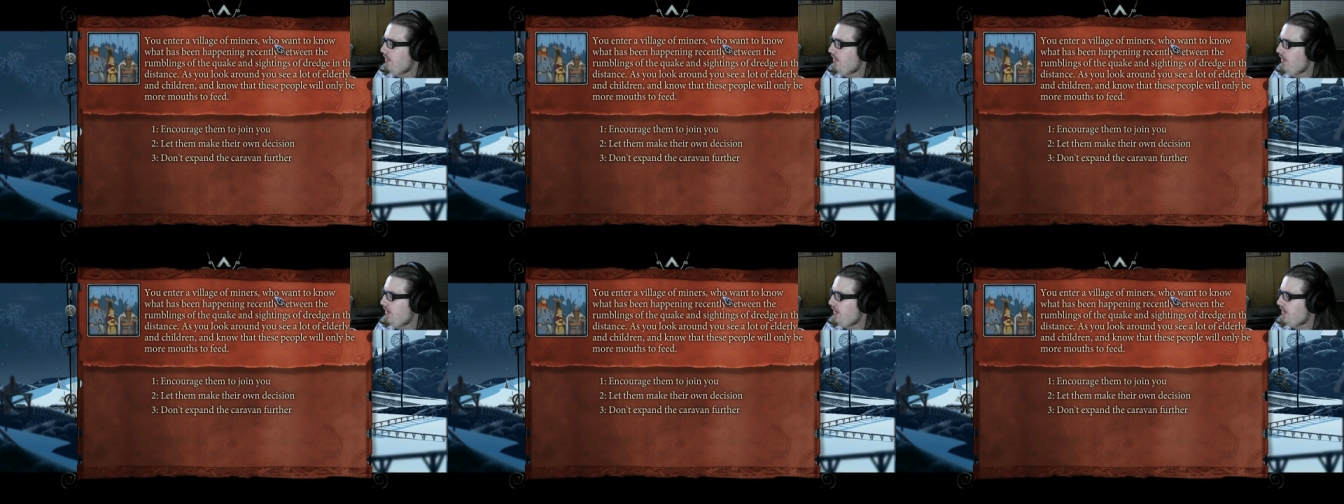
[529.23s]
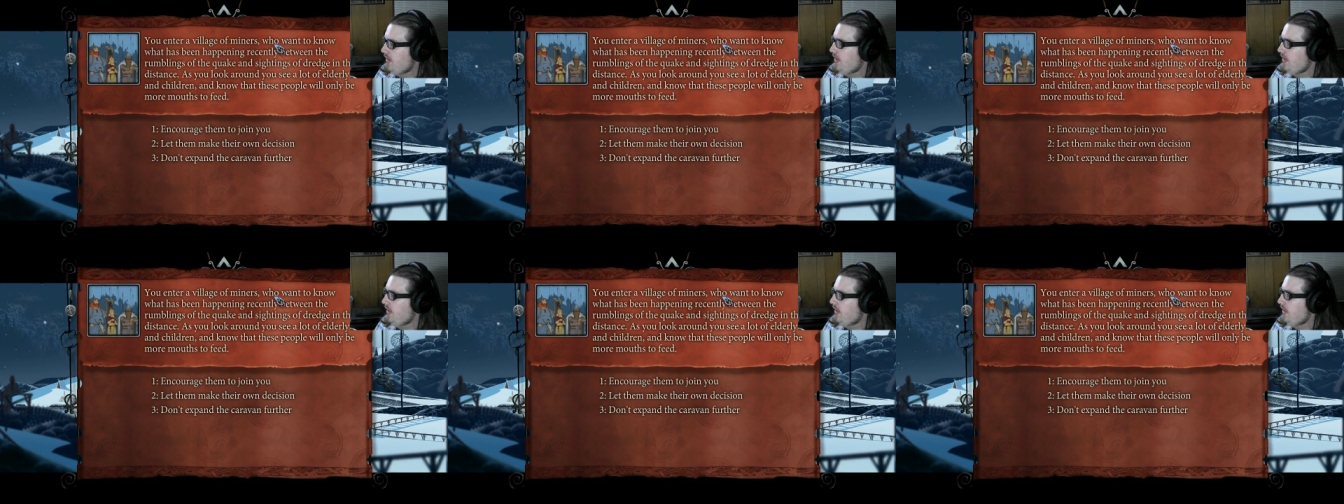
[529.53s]

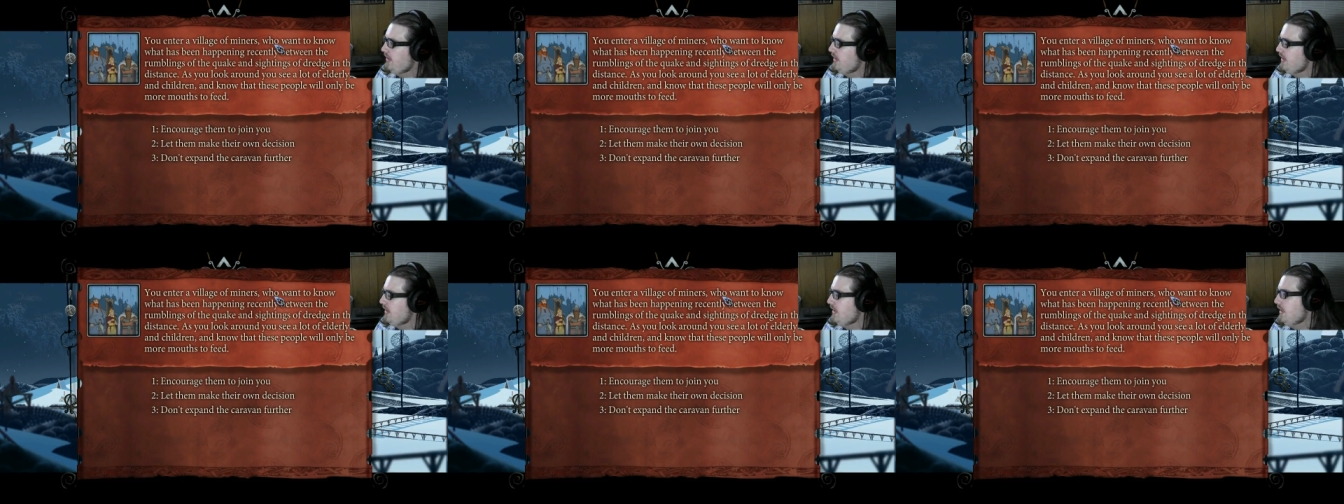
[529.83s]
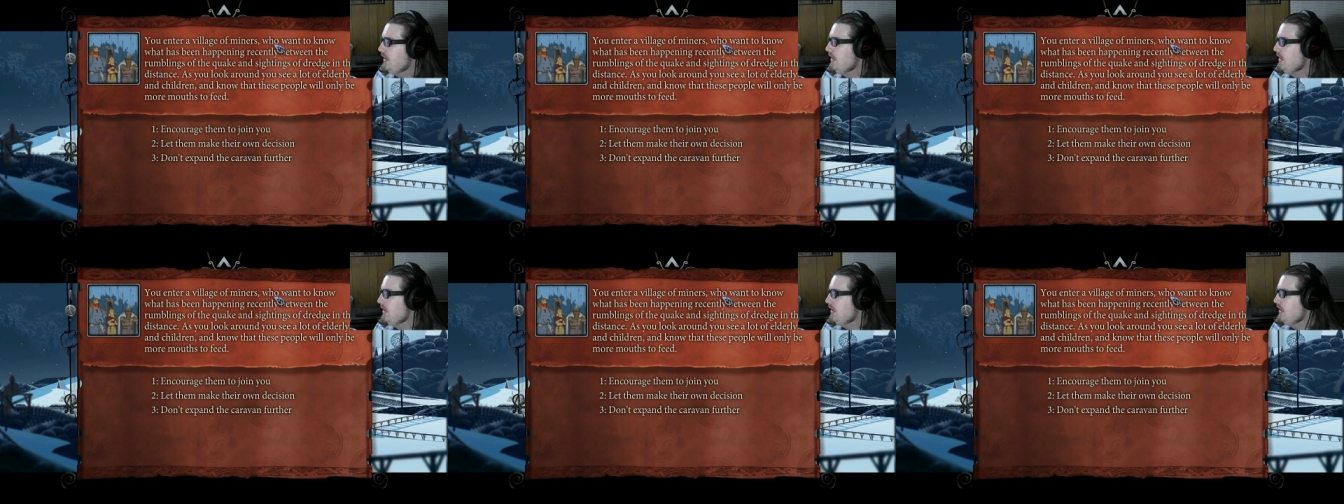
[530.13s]
Well,
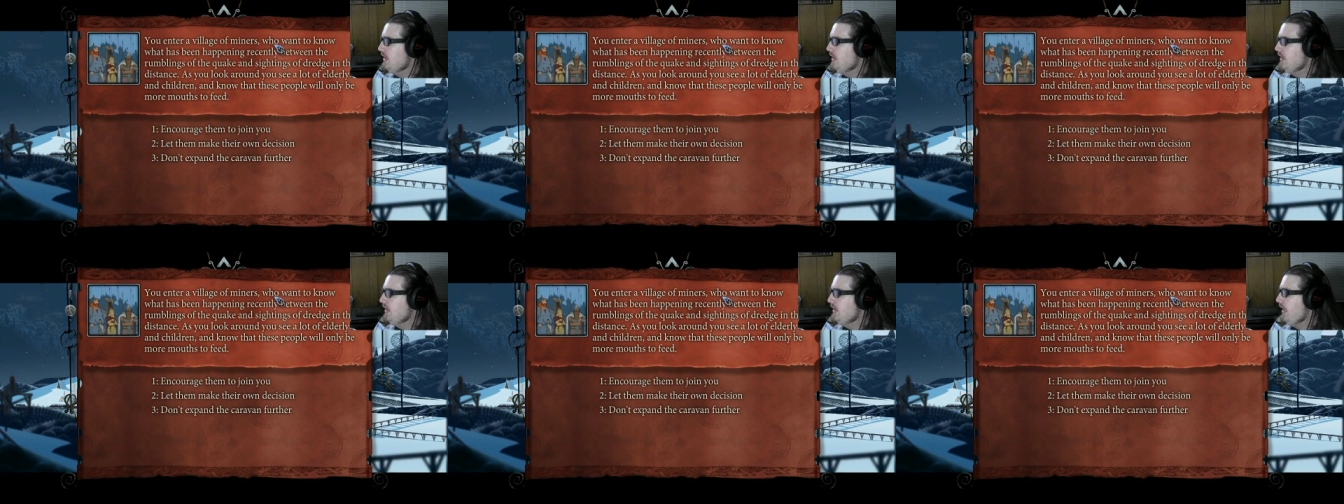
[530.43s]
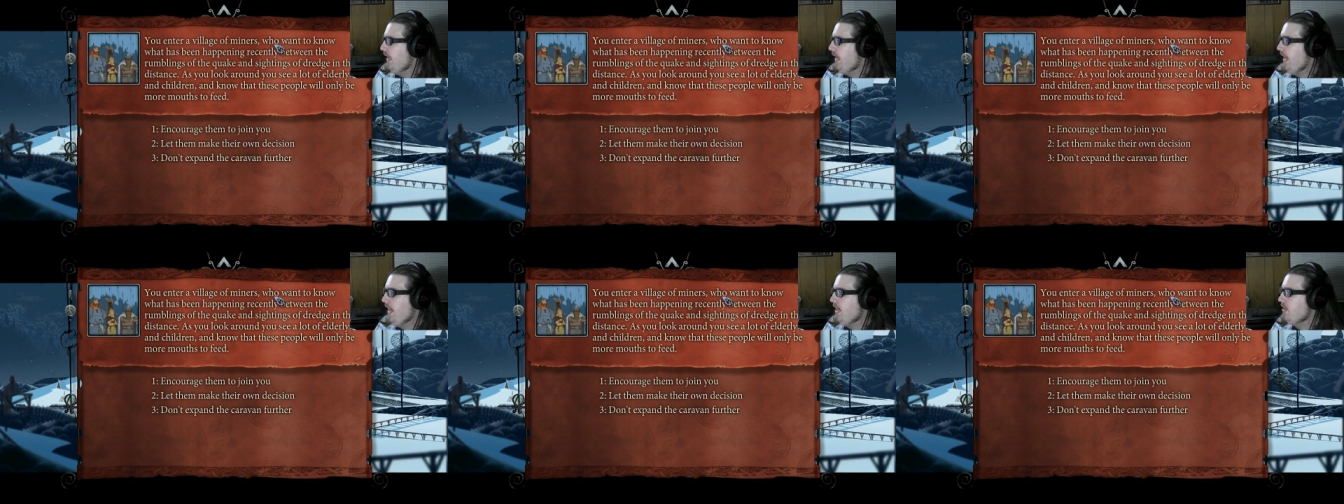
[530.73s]

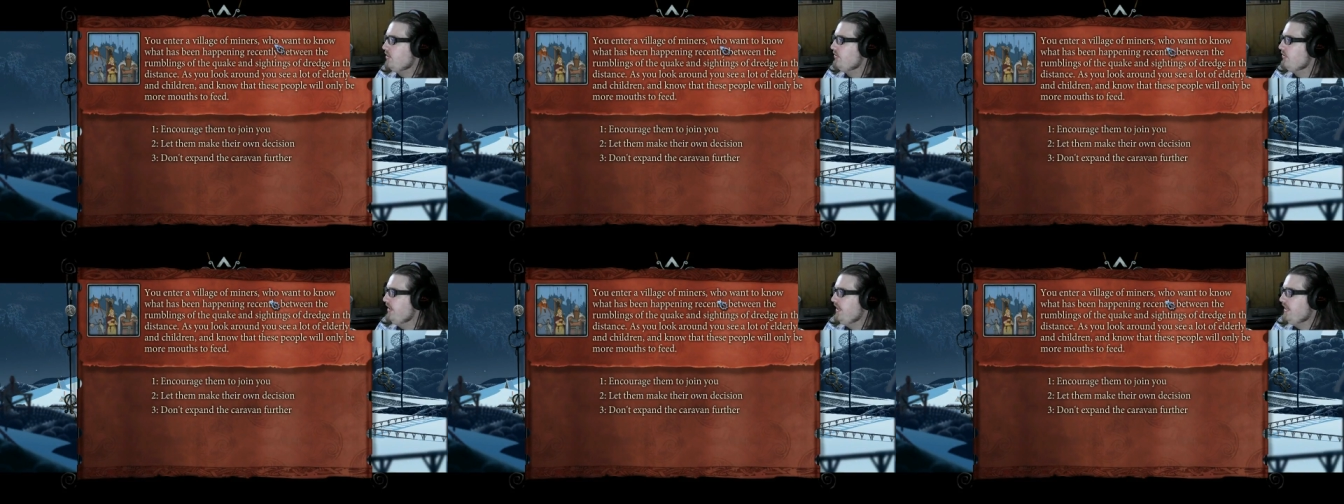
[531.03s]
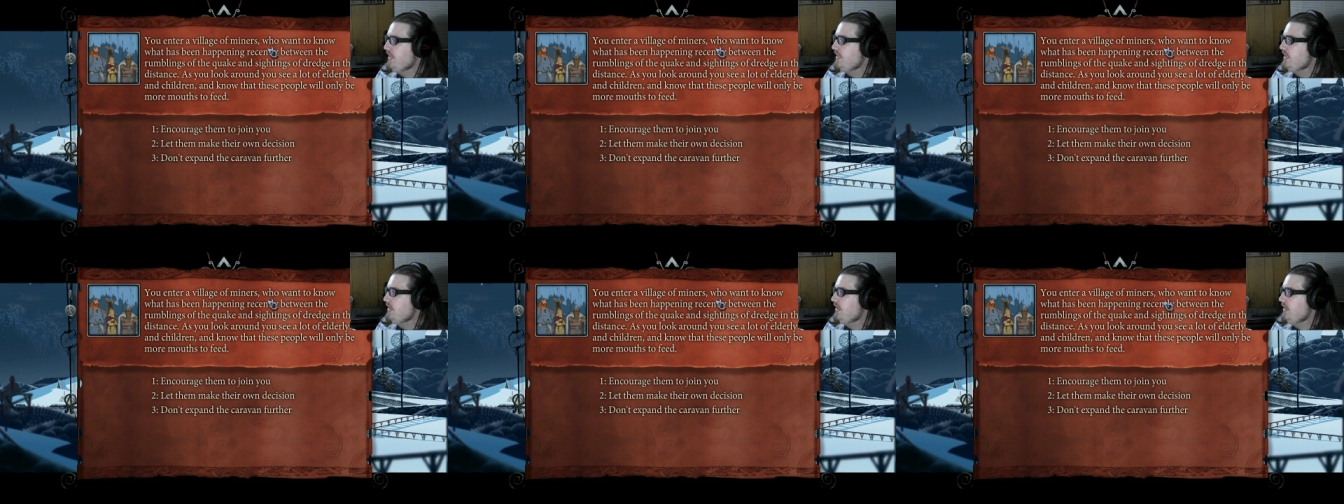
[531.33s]
they can't
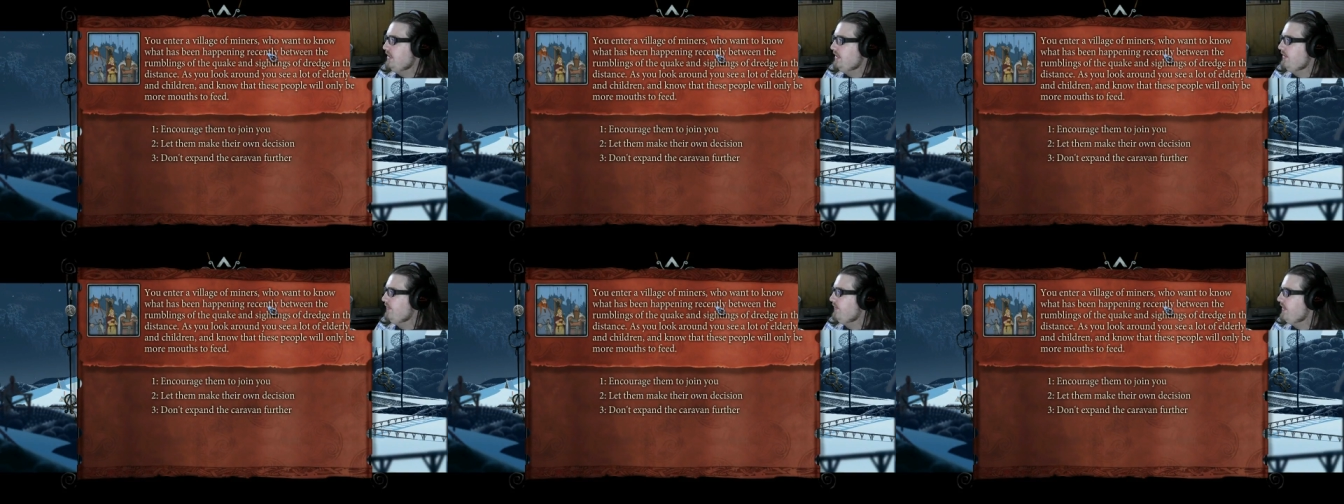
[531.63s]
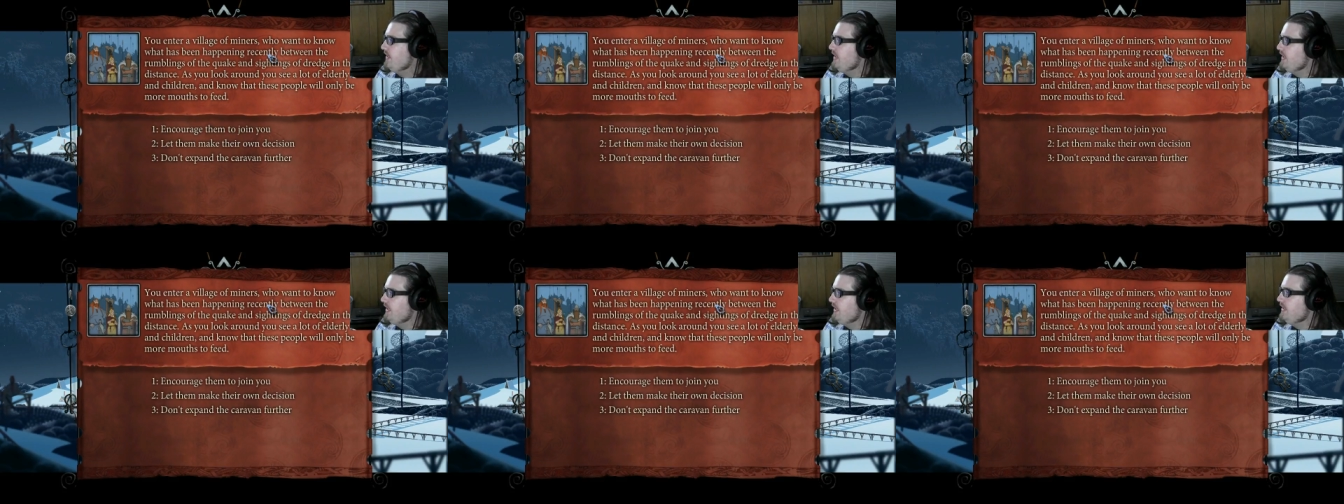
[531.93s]
drink, so it's
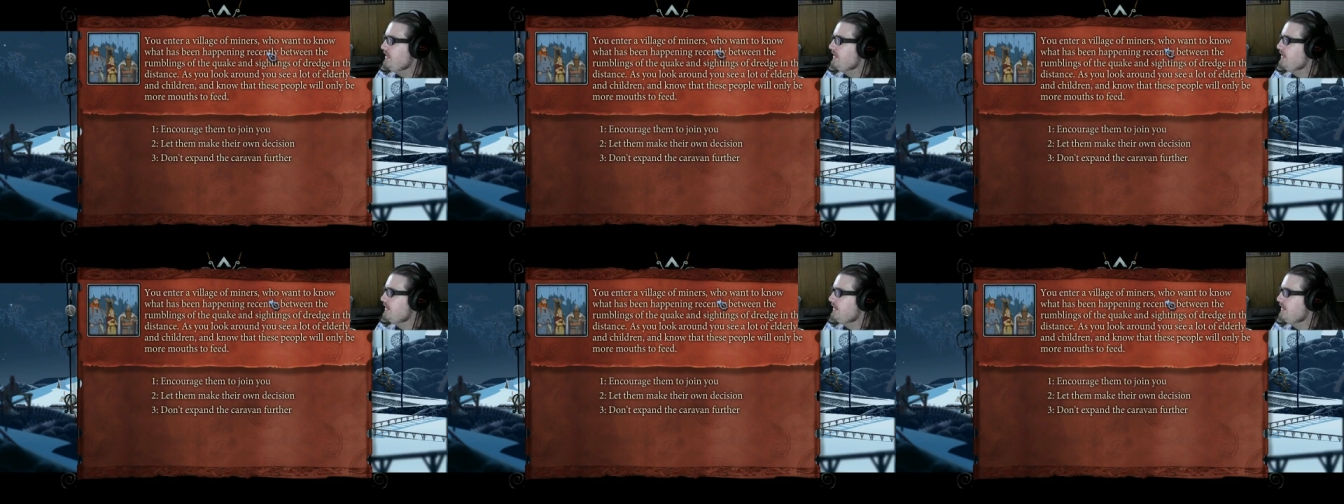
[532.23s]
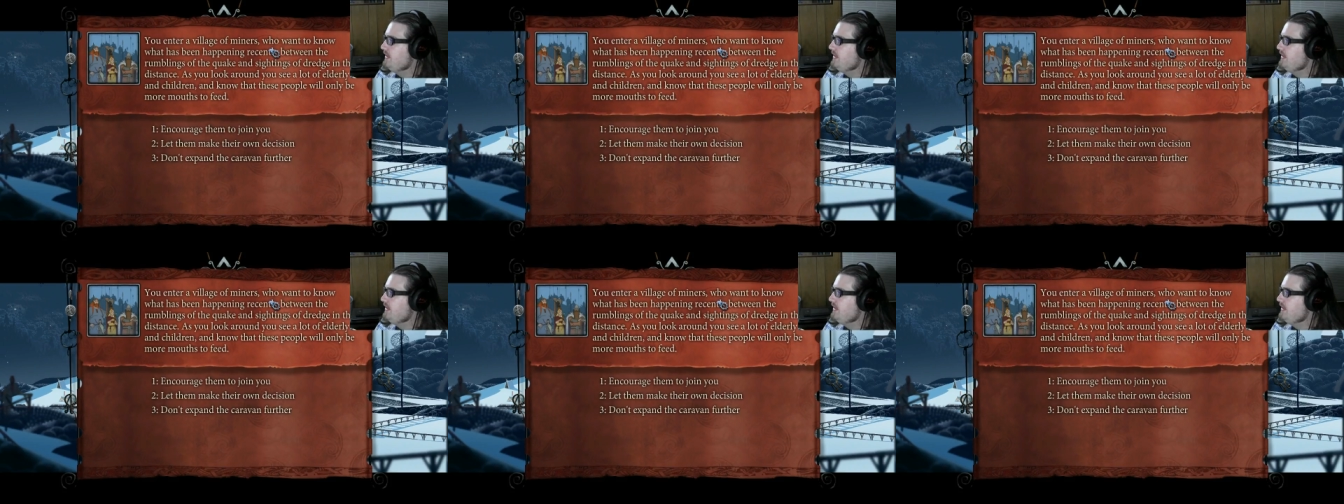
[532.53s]
fine.